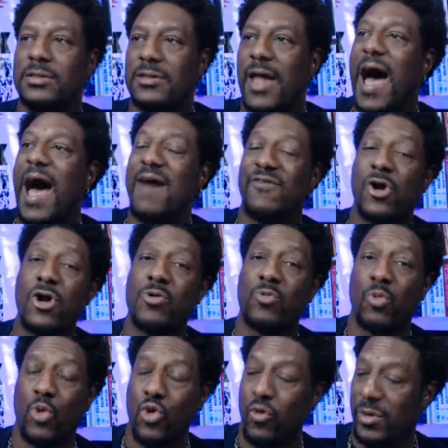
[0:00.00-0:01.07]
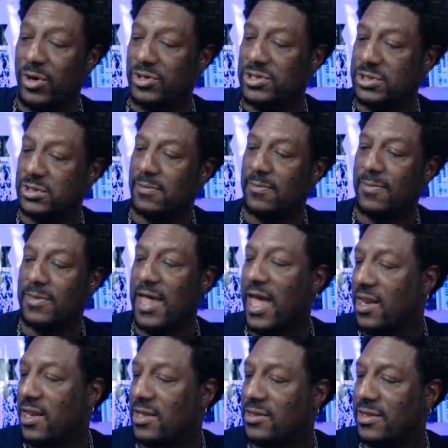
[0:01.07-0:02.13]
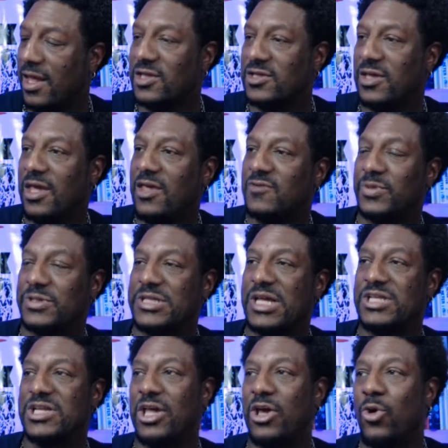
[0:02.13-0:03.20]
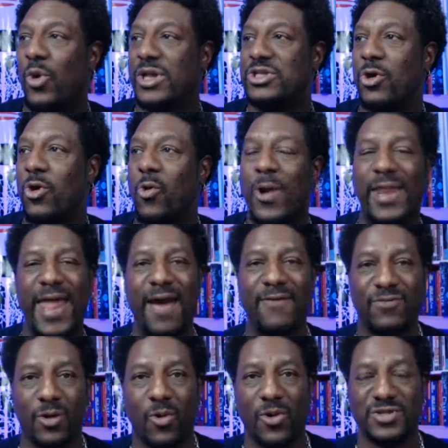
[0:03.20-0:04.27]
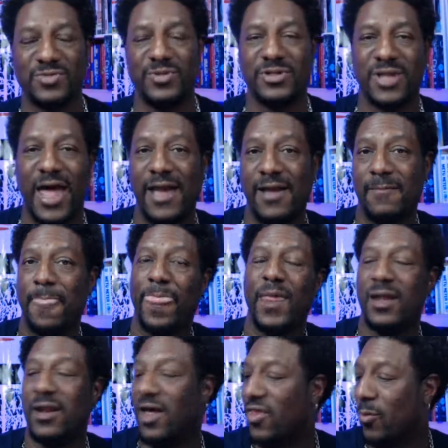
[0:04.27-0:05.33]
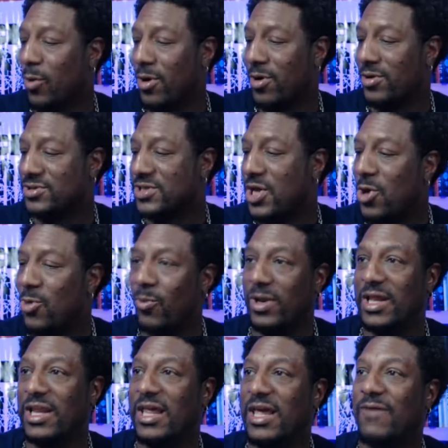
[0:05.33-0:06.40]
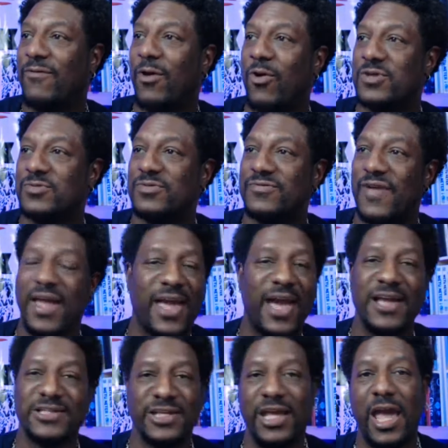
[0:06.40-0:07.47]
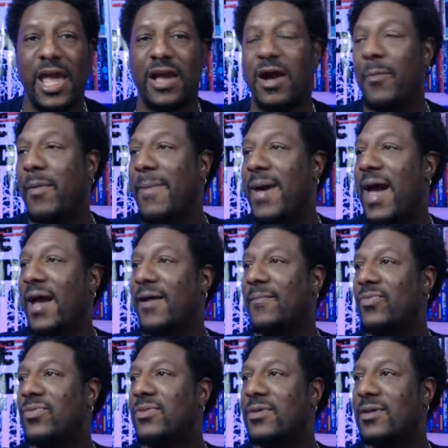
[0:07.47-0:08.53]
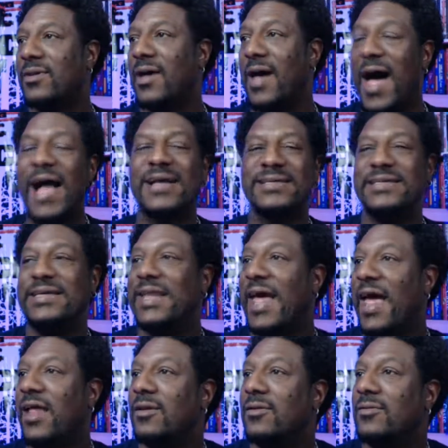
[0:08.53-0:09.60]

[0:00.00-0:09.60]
I've heard rumors that he's potentially going to quit after Christmas. Like, in other words, when he leaves for Christmas vacation, he ain't coming back. I can see that.